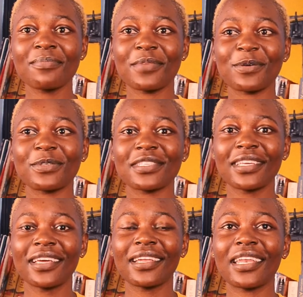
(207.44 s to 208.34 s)
because
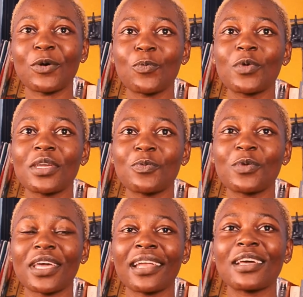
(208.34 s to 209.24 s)
now we, we
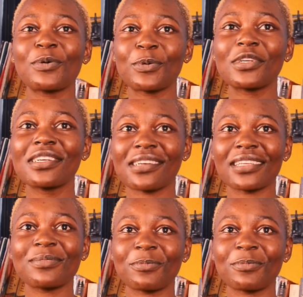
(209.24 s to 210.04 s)
had a good grasp